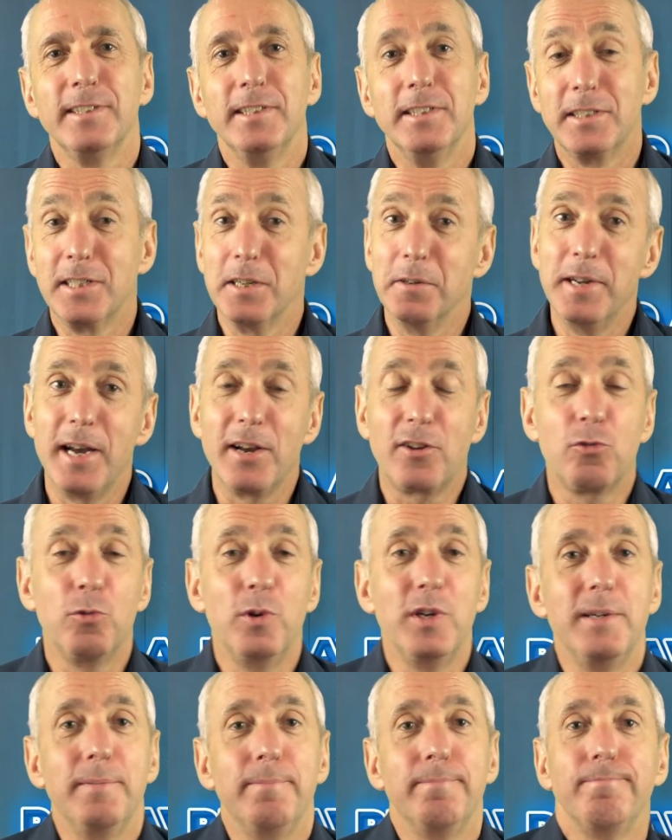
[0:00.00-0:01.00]
Until next
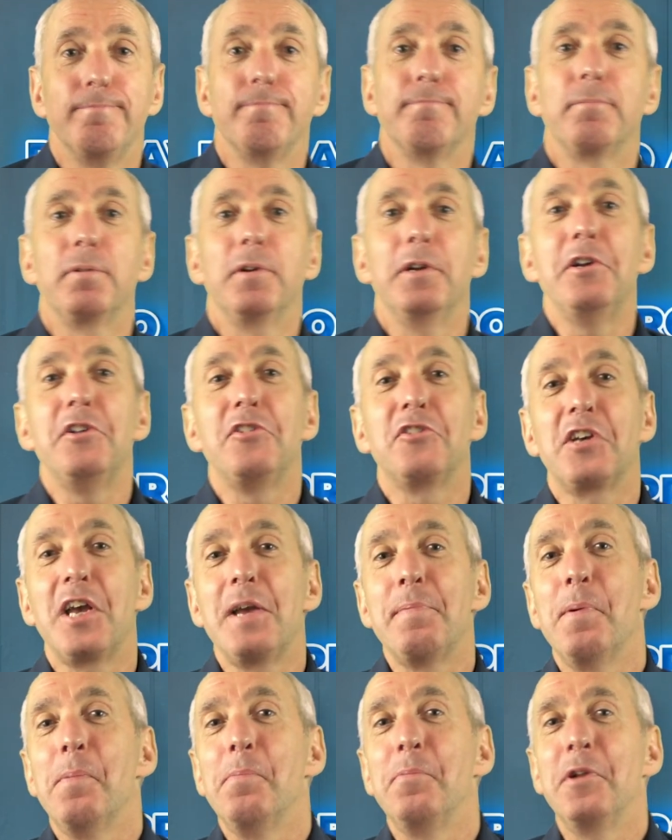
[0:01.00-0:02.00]
week, please
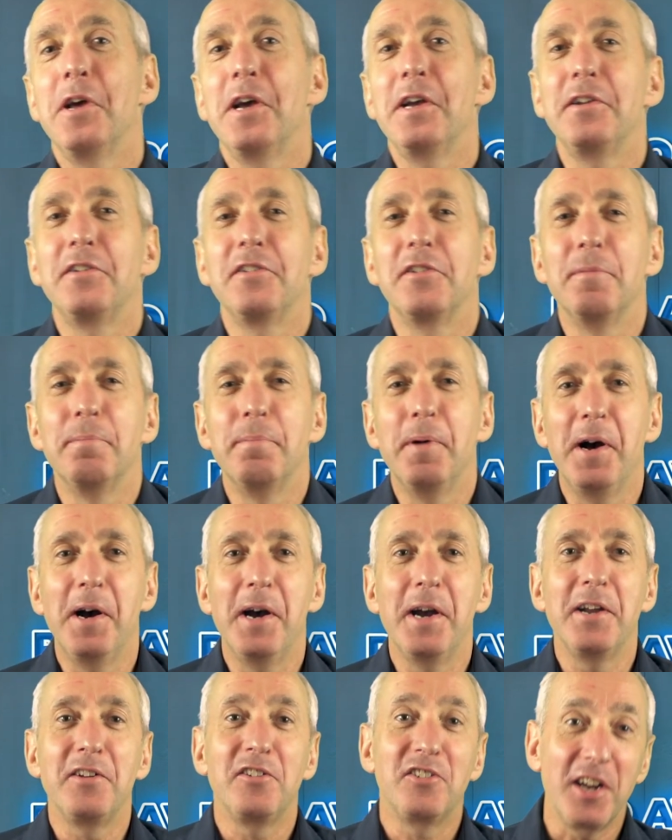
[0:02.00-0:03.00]
keep updated
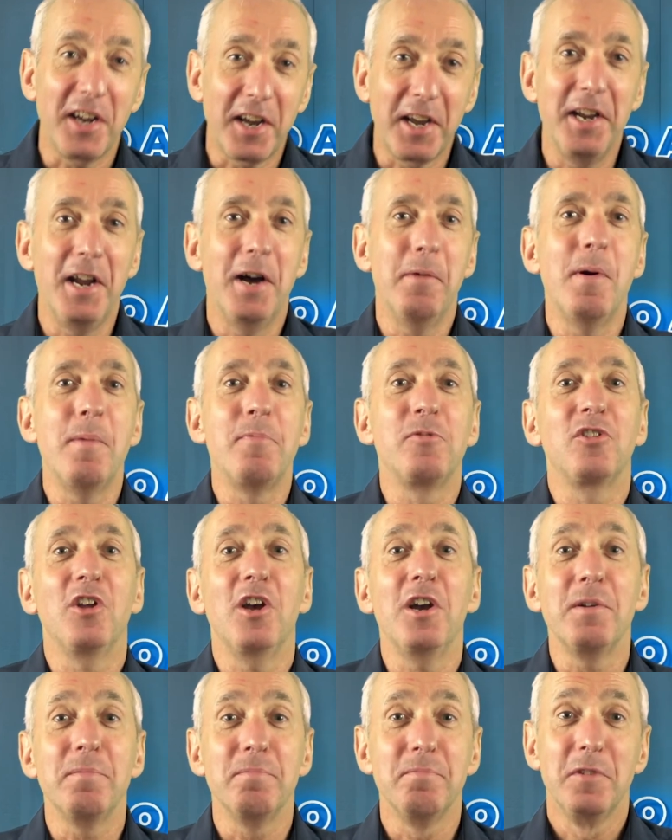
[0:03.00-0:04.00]
by checking our
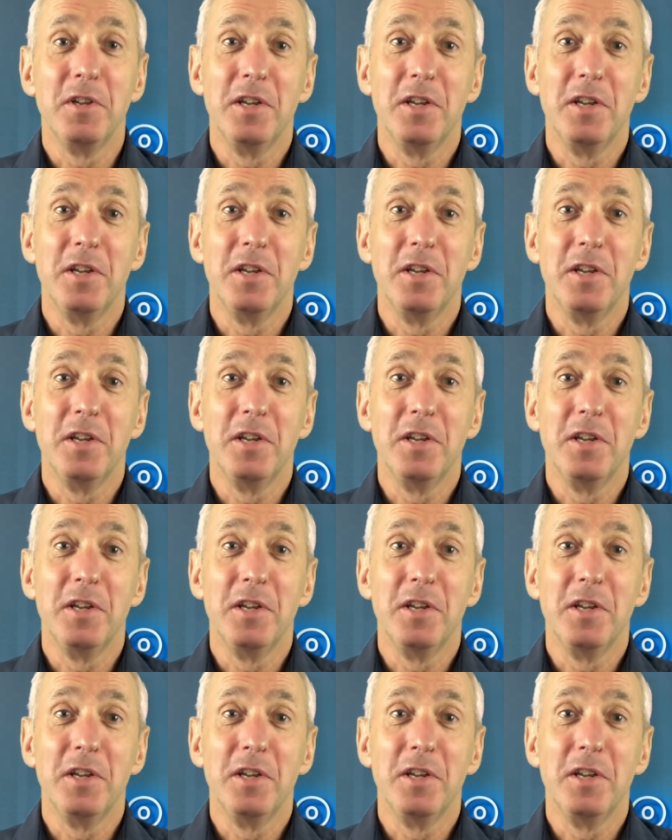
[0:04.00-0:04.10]
website.